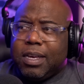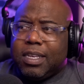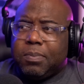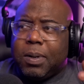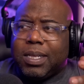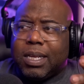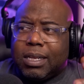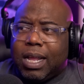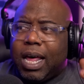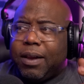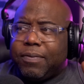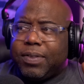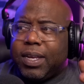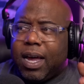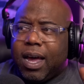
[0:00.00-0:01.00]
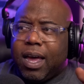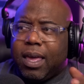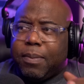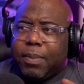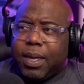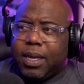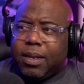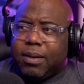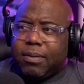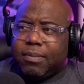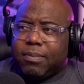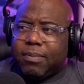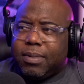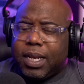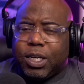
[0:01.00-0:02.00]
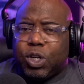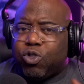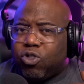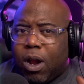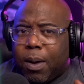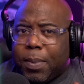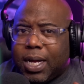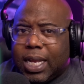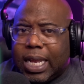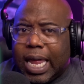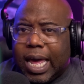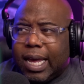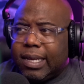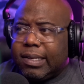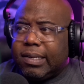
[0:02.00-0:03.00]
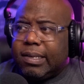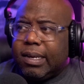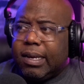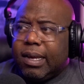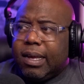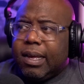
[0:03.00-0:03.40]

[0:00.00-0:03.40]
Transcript: spent a lot of time in like drama class.